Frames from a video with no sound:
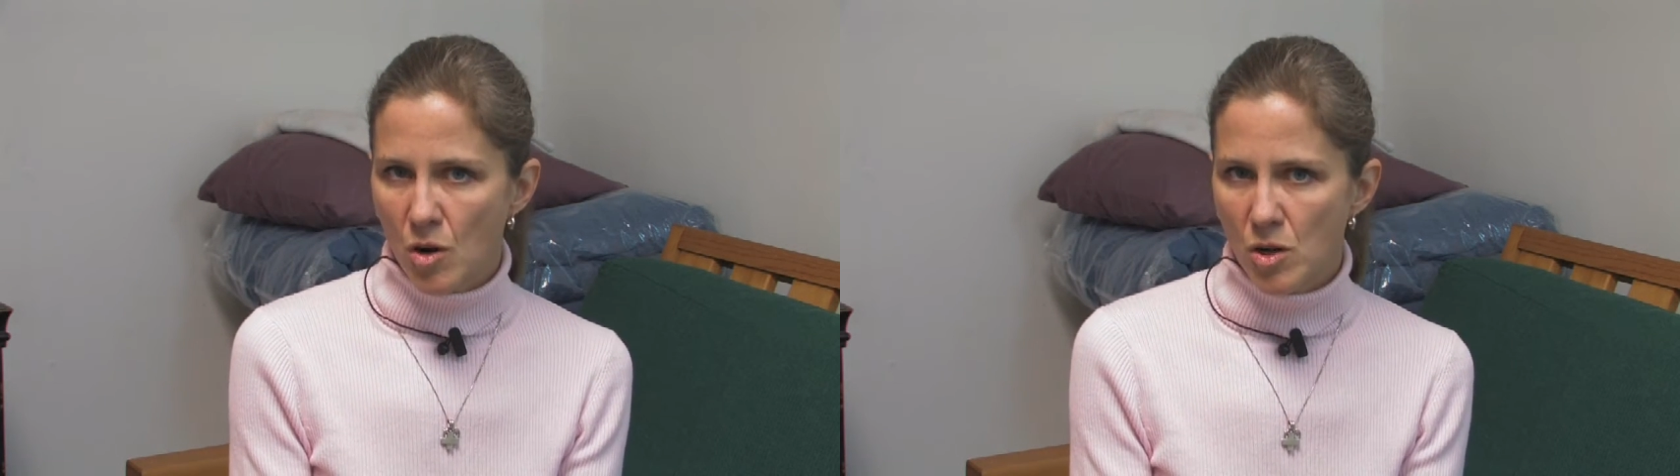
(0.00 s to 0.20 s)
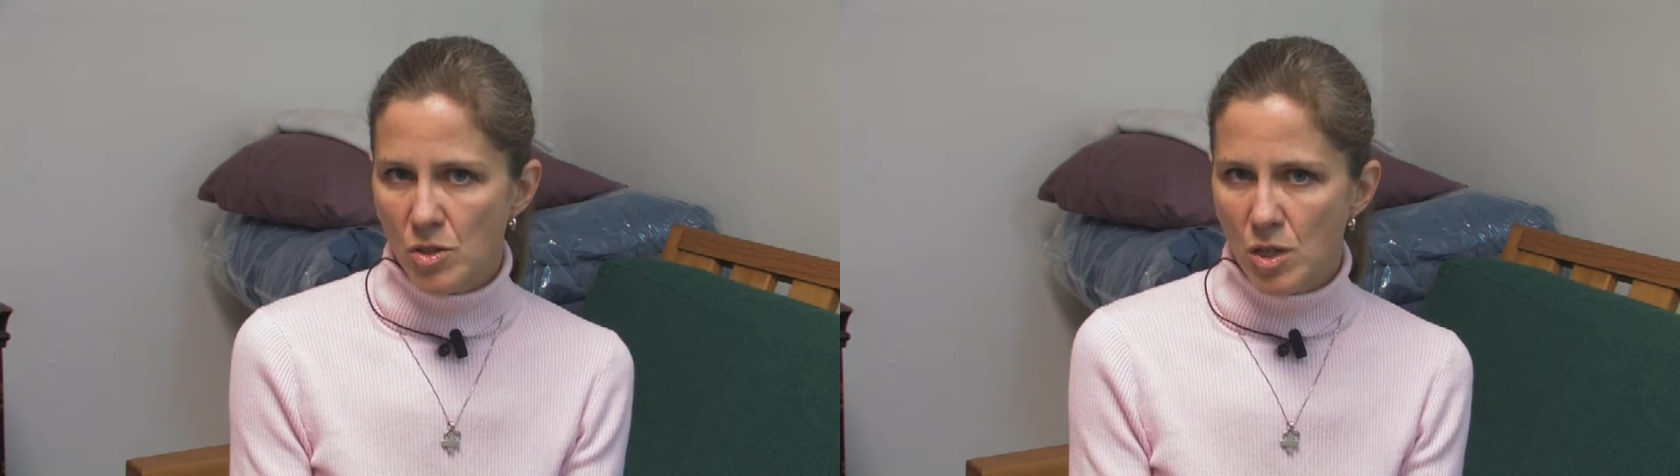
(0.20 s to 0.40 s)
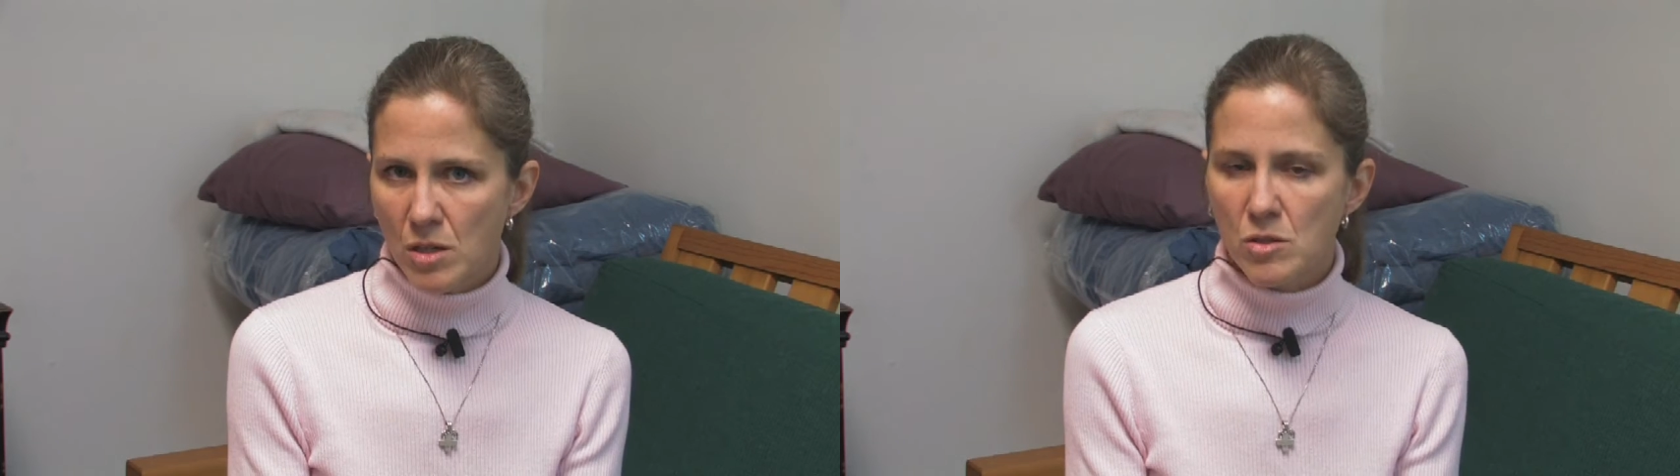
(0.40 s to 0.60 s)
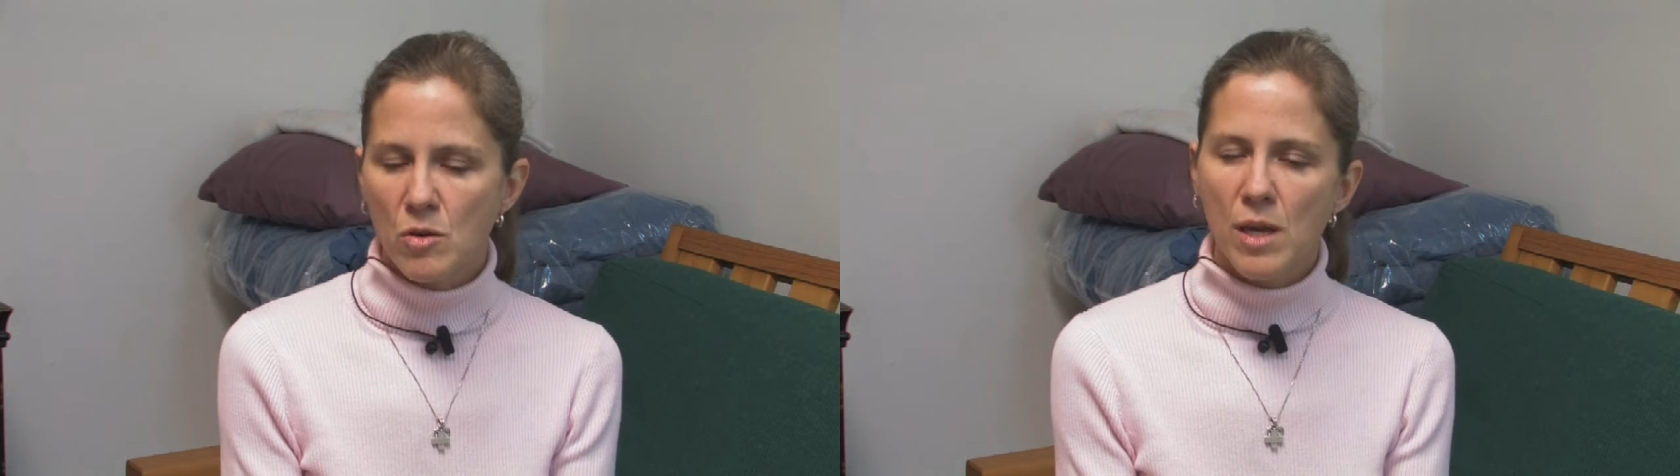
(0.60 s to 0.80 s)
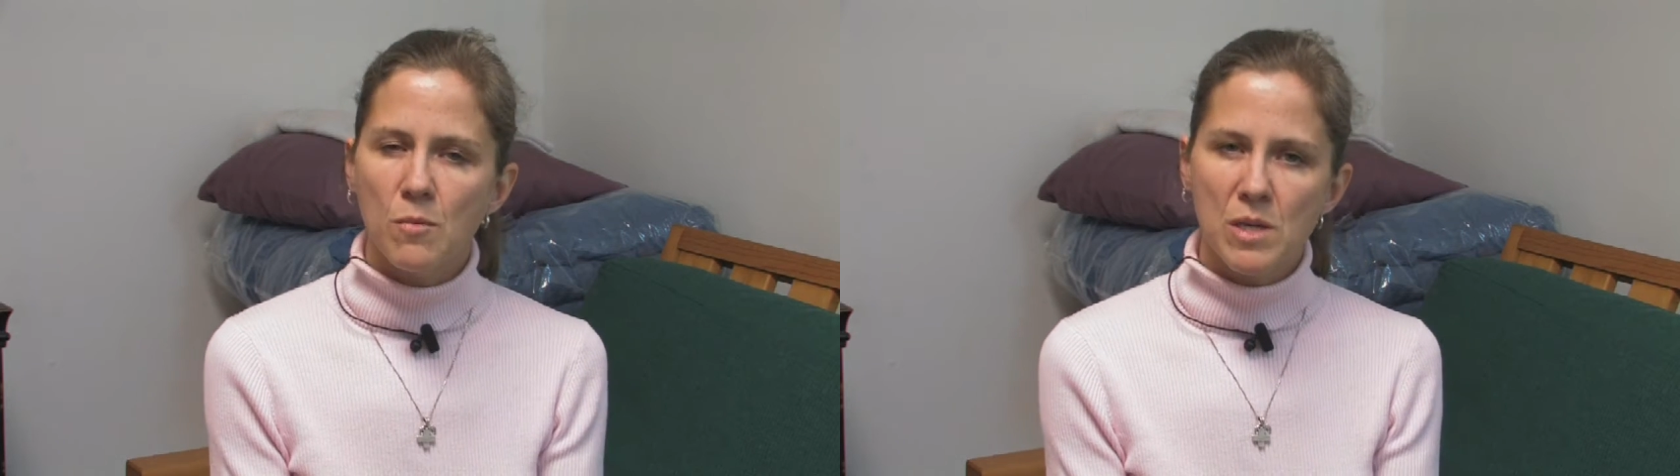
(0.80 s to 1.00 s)
guard dog. So,
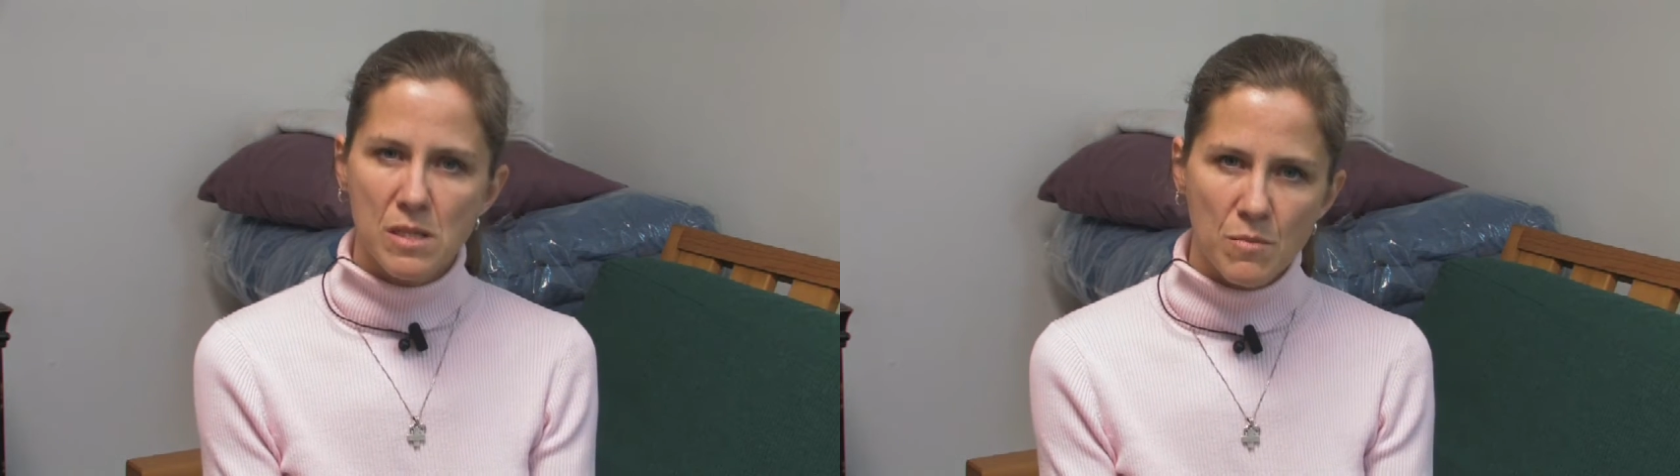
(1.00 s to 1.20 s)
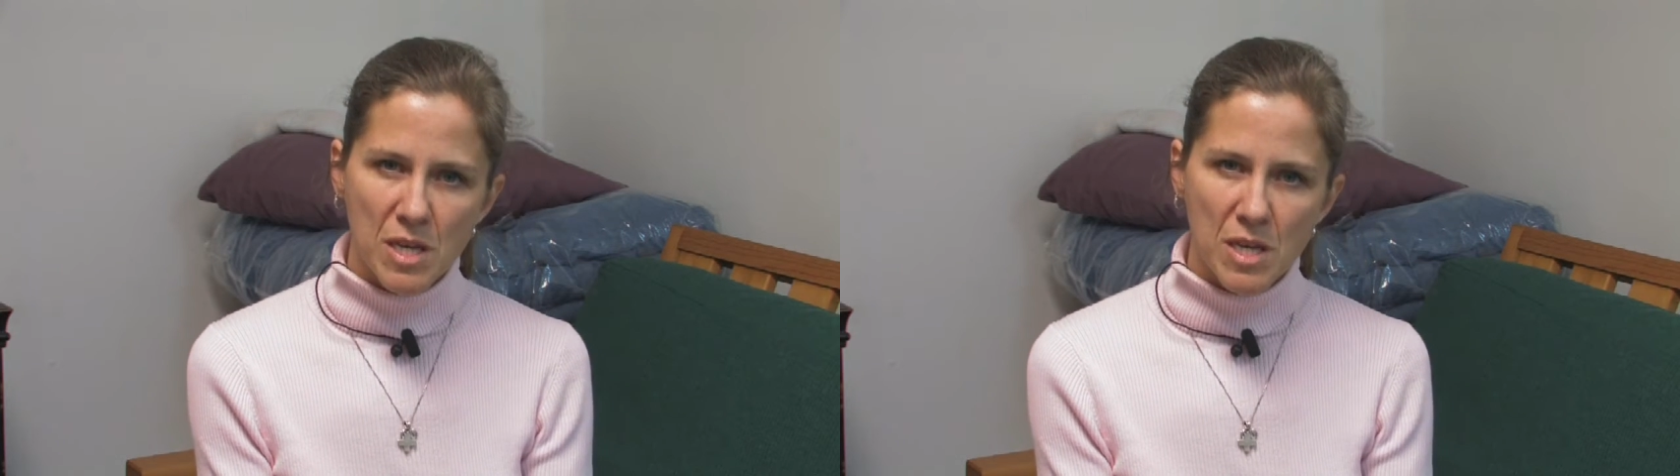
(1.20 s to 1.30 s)
can be some